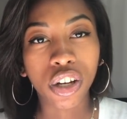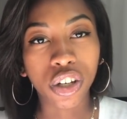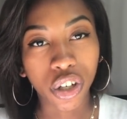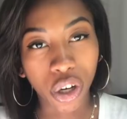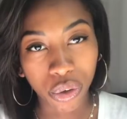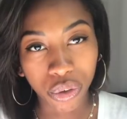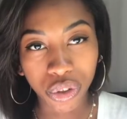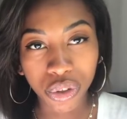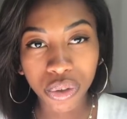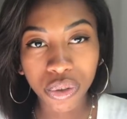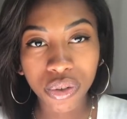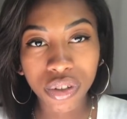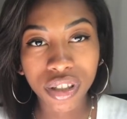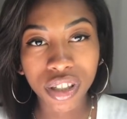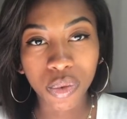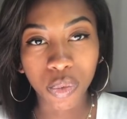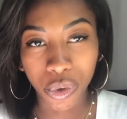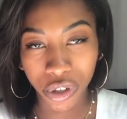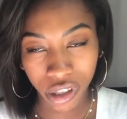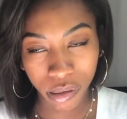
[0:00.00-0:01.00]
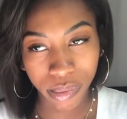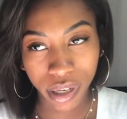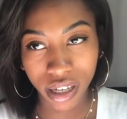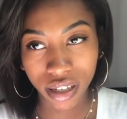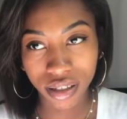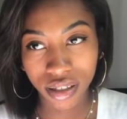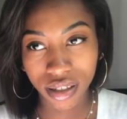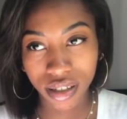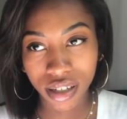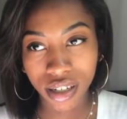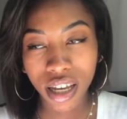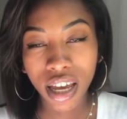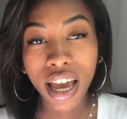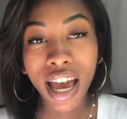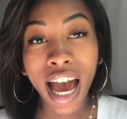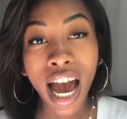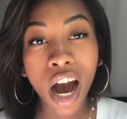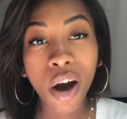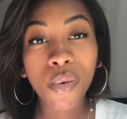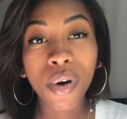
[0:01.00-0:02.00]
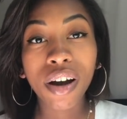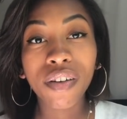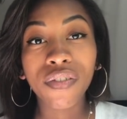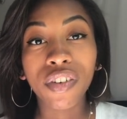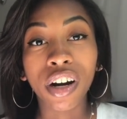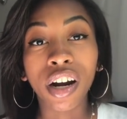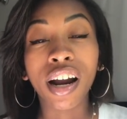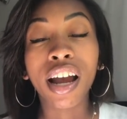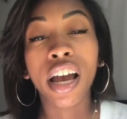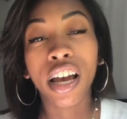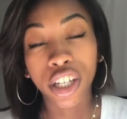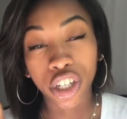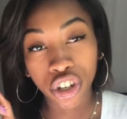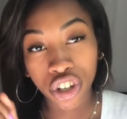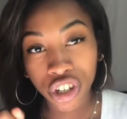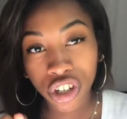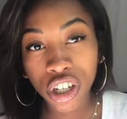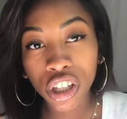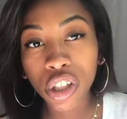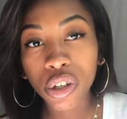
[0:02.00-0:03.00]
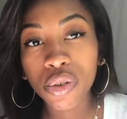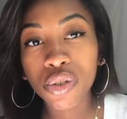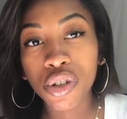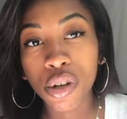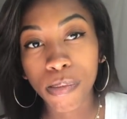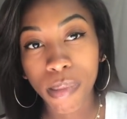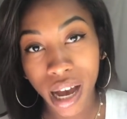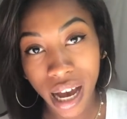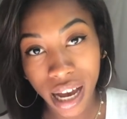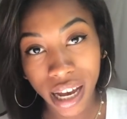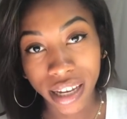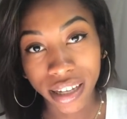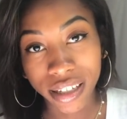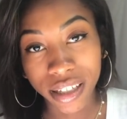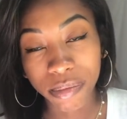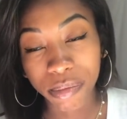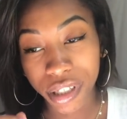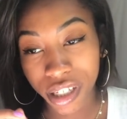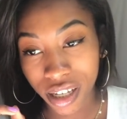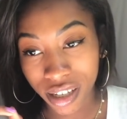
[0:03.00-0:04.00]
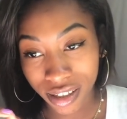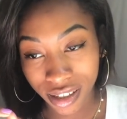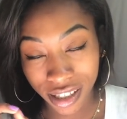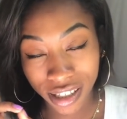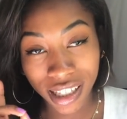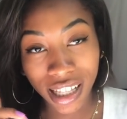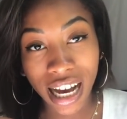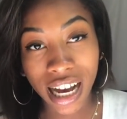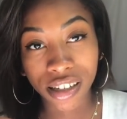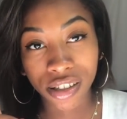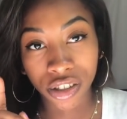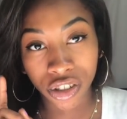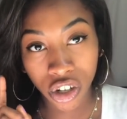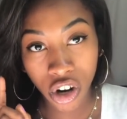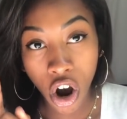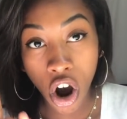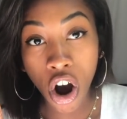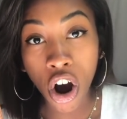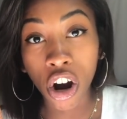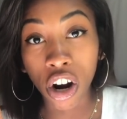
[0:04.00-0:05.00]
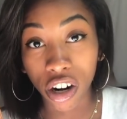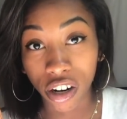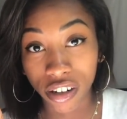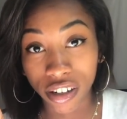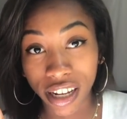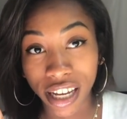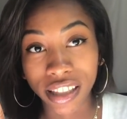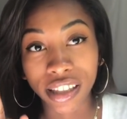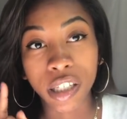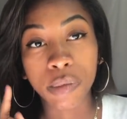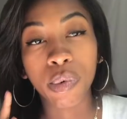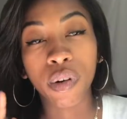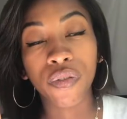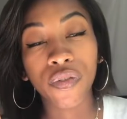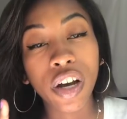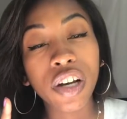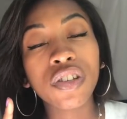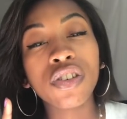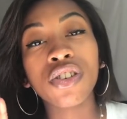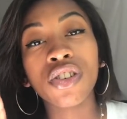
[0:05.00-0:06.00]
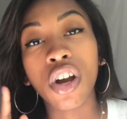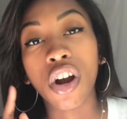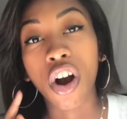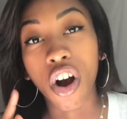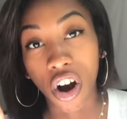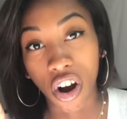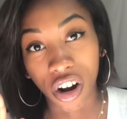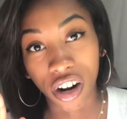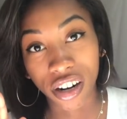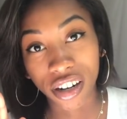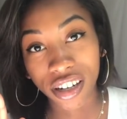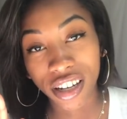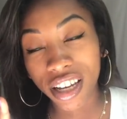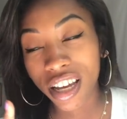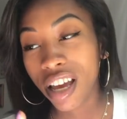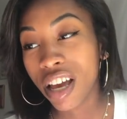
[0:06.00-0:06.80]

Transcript: Go Dukes, we're the best. However, you're gonna lose your mind because these classes are hard and these professors are hard.